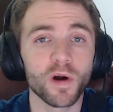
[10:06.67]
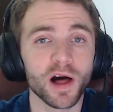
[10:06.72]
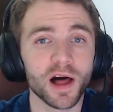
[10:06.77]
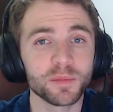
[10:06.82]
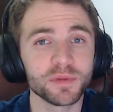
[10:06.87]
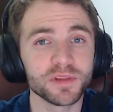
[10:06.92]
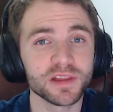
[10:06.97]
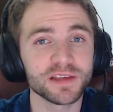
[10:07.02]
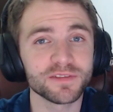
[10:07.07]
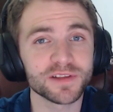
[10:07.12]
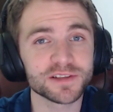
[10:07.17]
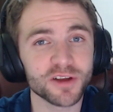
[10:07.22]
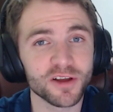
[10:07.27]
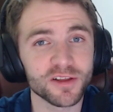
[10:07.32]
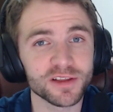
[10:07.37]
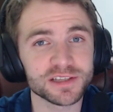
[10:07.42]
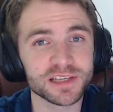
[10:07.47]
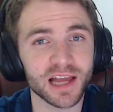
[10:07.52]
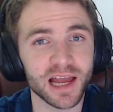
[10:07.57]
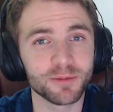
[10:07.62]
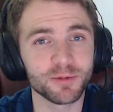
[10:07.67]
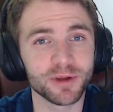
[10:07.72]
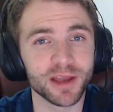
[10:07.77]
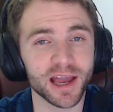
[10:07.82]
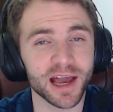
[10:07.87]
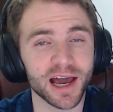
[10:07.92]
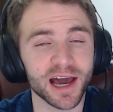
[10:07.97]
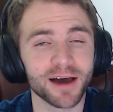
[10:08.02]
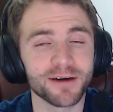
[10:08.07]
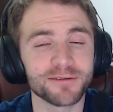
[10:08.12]
Well, I believe that's all the time we
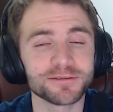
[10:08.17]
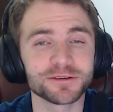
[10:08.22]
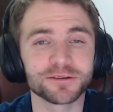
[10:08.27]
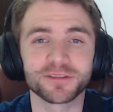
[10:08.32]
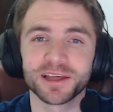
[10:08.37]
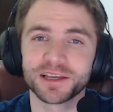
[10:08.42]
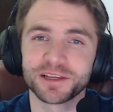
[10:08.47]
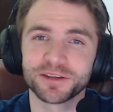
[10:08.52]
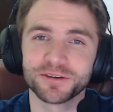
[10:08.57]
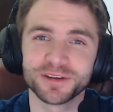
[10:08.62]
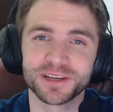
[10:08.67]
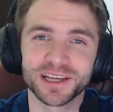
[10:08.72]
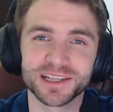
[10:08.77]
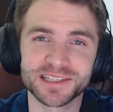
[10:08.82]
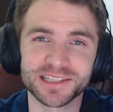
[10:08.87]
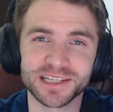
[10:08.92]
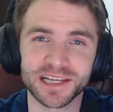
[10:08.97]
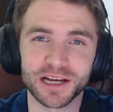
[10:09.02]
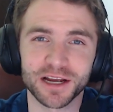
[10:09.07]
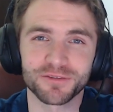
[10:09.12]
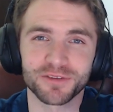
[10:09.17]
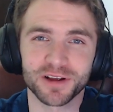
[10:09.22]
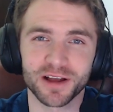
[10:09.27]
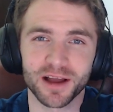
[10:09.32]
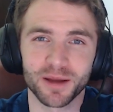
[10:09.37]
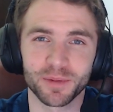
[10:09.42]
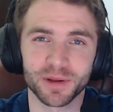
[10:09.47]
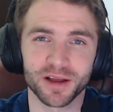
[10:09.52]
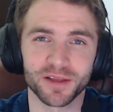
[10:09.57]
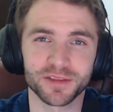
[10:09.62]
have, so thank you again, Sarah, for
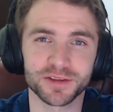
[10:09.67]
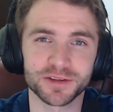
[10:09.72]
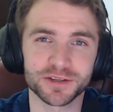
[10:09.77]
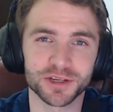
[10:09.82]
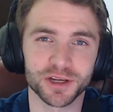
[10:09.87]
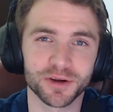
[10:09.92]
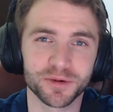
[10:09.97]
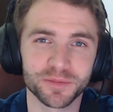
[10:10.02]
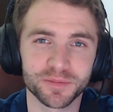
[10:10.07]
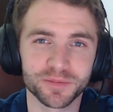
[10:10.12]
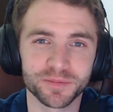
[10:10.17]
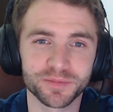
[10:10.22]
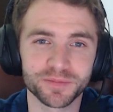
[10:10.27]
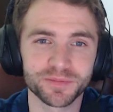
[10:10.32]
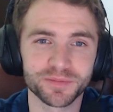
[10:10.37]
coming on the show.